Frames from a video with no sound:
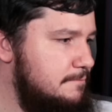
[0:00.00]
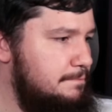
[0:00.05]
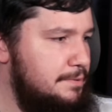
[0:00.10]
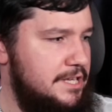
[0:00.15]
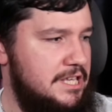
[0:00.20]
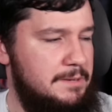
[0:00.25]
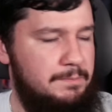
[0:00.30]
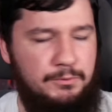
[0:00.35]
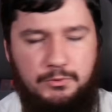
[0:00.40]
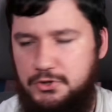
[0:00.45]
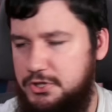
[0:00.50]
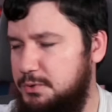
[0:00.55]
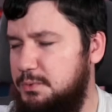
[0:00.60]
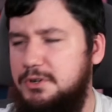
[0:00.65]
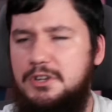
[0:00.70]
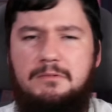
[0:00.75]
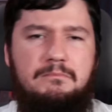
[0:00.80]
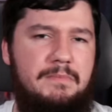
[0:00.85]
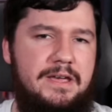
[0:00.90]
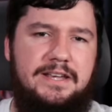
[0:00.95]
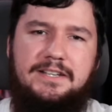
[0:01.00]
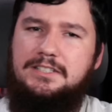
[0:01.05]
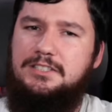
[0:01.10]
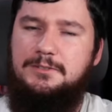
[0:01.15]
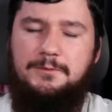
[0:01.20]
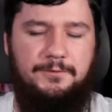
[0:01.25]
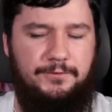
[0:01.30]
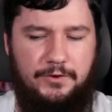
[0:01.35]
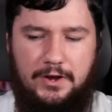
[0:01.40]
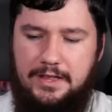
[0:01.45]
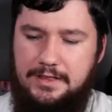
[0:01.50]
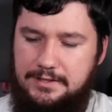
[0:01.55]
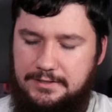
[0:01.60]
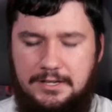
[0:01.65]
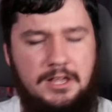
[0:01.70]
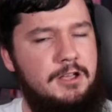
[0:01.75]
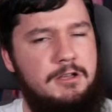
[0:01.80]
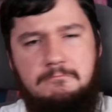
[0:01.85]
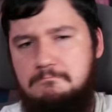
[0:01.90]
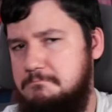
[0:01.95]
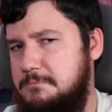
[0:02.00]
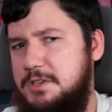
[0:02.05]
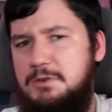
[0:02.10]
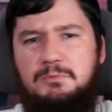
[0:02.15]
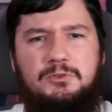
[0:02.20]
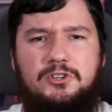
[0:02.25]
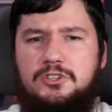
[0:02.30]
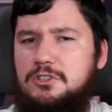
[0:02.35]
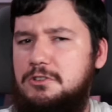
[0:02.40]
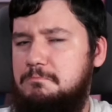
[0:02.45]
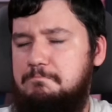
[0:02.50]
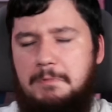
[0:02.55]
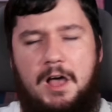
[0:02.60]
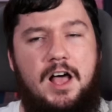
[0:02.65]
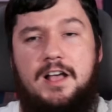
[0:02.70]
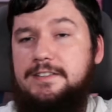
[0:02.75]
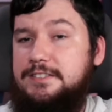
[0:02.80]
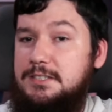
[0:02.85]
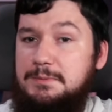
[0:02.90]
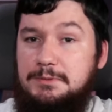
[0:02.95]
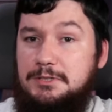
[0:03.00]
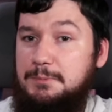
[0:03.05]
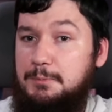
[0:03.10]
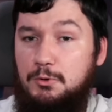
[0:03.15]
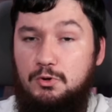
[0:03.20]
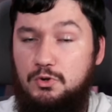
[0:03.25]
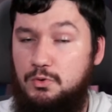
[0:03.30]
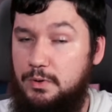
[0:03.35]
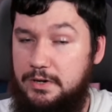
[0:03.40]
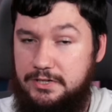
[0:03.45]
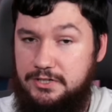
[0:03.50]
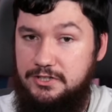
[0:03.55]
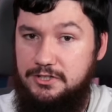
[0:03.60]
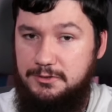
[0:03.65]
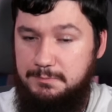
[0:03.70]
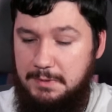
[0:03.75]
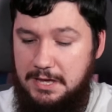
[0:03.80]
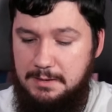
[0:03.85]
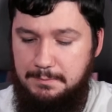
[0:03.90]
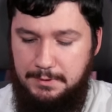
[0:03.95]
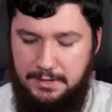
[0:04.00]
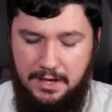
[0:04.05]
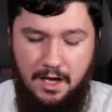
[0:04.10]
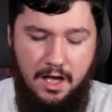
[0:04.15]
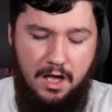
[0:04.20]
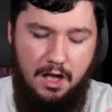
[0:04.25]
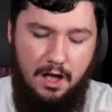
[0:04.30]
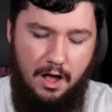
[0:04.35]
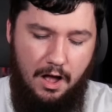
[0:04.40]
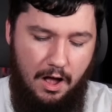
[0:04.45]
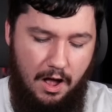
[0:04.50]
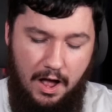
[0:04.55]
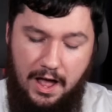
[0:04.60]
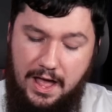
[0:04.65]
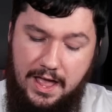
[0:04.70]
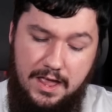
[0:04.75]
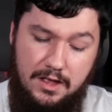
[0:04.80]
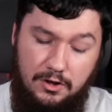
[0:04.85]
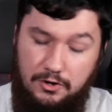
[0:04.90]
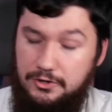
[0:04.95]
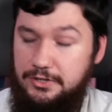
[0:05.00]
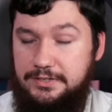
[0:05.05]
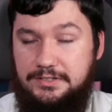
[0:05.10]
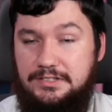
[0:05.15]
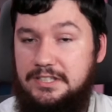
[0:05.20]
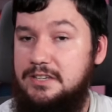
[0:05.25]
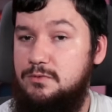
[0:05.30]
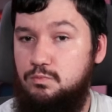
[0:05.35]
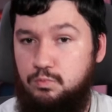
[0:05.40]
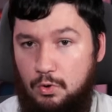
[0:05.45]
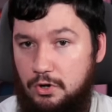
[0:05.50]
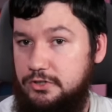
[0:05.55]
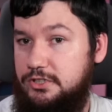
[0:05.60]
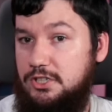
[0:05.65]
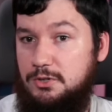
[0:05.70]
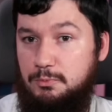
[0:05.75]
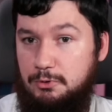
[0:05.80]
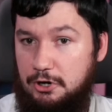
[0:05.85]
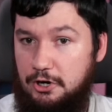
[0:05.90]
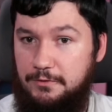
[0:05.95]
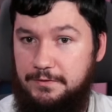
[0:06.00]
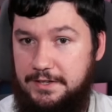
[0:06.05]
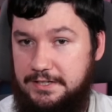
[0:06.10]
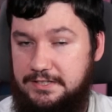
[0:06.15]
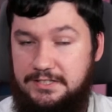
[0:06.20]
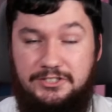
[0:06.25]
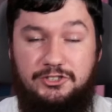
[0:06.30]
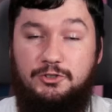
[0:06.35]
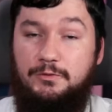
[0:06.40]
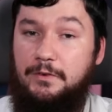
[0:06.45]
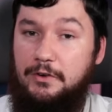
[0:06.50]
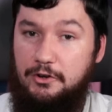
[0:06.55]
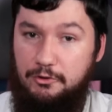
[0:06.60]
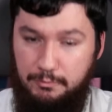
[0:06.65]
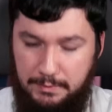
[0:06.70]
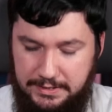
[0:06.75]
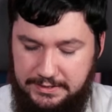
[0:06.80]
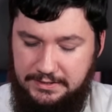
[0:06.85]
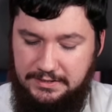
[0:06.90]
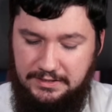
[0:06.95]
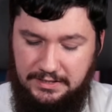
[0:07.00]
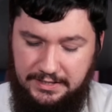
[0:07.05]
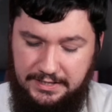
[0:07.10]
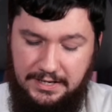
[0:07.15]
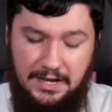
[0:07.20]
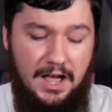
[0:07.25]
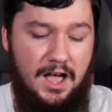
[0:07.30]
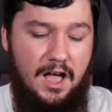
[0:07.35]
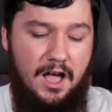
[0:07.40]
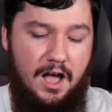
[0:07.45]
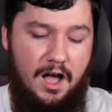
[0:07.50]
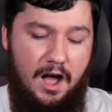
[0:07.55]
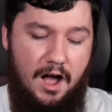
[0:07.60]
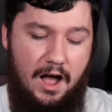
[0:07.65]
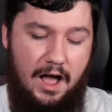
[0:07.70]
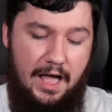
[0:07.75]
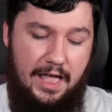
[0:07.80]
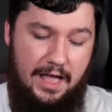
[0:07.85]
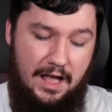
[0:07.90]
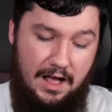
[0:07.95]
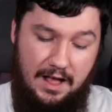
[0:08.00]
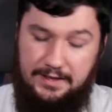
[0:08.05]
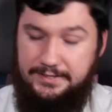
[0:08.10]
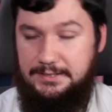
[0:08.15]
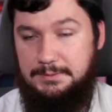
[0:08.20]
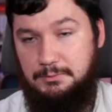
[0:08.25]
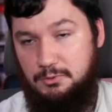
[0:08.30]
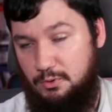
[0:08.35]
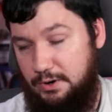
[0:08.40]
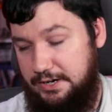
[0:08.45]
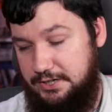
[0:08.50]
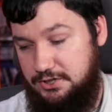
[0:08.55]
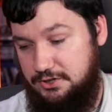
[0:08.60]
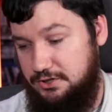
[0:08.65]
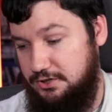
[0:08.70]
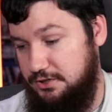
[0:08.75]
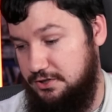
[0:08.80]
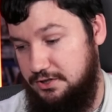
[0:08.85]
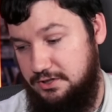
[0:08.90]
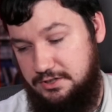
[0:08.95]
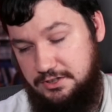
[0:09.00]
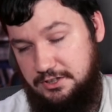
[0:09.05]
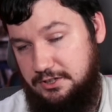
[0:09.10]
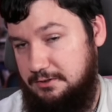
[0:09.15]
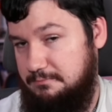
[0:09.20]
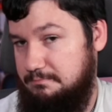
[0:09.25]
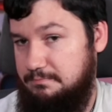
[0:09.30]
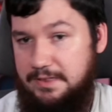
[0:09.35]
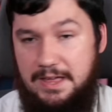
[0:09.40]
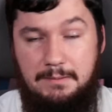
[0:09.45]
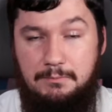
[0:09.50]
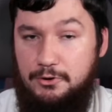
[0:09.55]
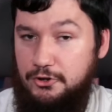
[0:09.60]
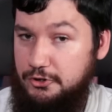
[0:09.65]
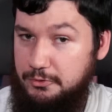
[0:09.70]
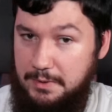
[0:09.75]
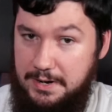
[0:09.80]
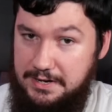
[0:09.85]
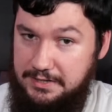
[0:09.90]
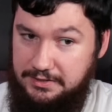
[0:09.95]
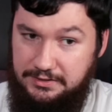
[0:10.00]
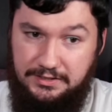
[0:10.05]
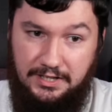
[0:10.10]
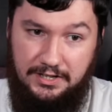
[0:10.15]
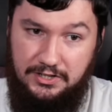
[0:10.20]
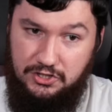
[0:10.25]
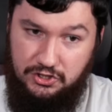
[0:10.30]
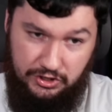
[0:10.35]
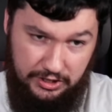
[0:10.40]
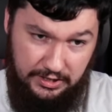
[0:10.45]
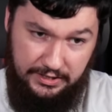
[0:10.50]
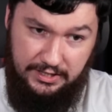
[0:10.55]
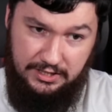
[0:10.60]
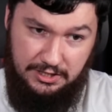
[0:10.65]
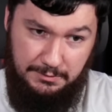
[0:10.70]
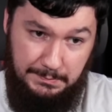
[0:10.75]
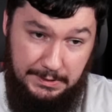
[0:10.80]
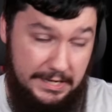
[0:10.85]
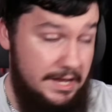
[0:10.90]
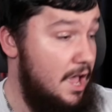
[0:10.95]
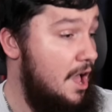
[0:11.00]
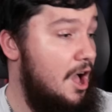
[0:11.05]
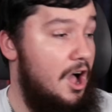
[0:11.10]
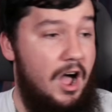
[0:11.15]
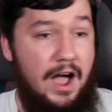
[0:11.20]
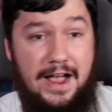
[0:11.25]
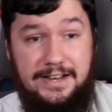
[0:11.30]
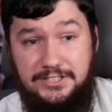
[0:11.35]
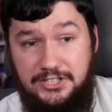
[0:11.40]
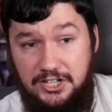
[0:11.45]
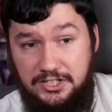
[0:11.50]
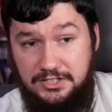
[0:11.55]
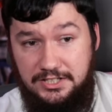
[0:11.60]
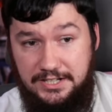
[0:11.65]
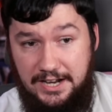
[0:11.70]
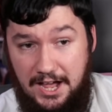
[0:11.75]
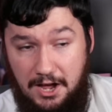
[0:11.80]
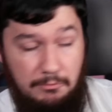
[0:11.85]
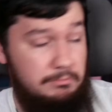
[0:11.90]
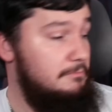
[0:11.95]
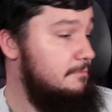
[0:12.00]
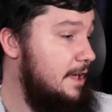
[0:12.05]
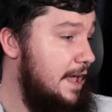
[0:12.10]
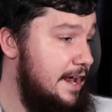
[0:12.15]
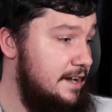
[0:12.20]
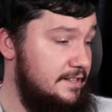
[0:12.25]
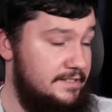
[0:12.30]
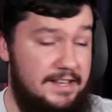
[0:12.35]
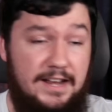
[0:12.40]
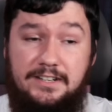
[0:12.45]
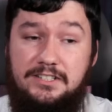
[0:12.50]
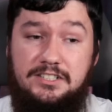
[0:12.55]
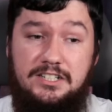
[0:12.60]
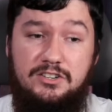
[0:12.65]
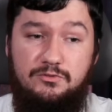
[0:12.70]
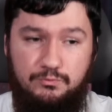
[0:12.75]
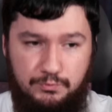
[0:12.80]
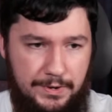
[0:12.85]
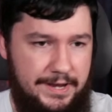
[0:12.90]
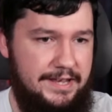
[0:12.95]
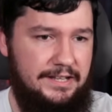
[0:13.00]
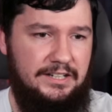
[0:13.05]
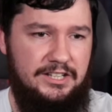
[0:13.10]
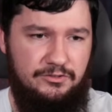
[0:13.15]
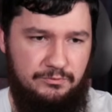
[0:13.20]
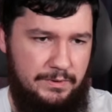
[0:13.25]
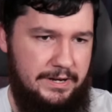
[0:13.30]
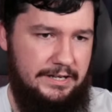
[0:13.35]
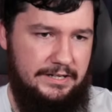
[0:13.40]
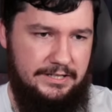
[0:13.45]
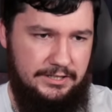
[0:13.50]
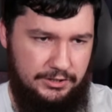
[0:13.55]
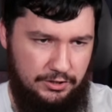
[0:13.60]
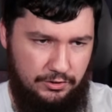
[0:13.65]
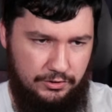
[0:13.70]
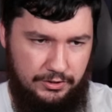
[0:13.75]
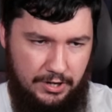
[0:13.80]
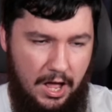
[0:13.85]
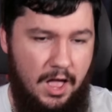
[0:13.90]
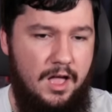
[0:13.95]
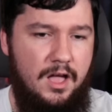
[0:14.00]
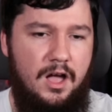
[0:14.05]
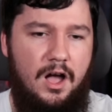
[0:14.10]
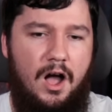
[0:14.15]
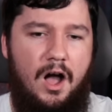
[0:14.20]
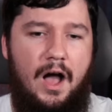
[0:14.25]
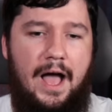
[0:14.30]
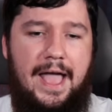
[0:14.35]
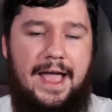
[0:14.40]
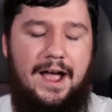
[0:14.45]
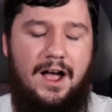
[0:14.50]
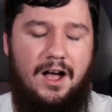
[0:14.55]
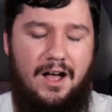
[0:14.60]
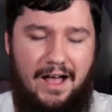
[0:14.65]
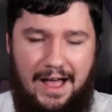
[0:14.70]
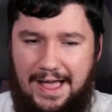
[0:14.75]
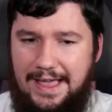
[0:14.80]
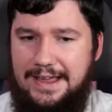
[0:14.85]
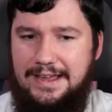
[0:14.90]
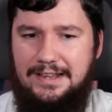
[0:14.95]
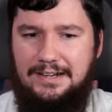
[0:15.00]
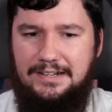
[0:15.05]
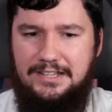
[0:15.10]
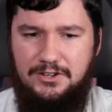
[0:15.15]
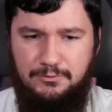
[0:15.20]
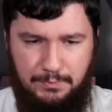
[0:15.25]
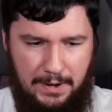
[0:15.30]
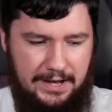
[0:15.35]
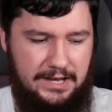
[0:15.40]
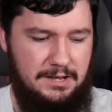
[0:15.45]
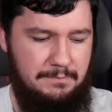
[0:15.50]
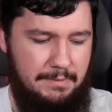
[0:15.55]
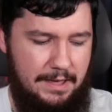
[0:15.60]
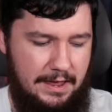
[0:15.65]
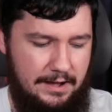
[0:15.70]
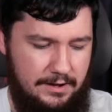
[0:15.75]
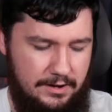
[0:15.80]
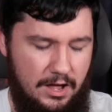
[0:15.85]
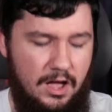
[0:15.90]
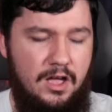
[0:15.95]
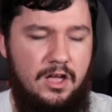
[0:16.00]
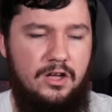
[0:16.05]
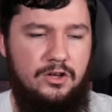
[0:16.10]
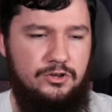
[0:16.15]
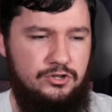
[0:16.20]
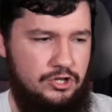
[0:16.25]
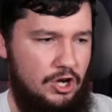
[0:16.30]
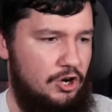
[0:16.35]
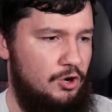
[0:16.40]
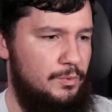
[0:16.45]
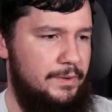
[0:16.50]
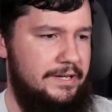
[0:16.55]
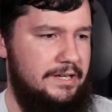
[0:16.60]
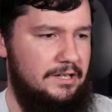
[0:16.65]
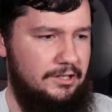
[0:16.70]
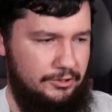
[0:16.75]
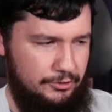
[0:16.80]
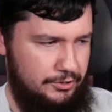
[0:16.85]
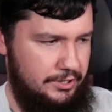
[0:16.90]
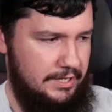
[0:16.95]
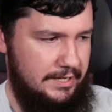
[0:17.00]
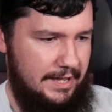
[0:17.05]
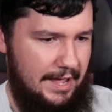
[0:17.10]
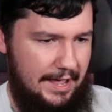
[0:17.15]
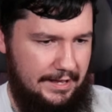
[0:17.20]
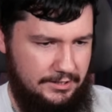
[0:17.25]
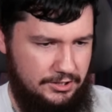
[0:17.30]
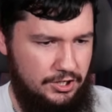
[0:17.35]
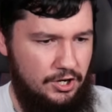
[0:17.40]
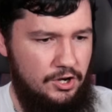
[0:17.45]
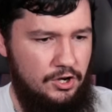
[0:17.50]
people, you want to make some friends, you want to ask some support questions maybe. I honestly wasn't aware of this until very recently. I asked some questions and their moderators started shilling it to me. I checked it out and it's actually really, really good. I highly recommend going and looking at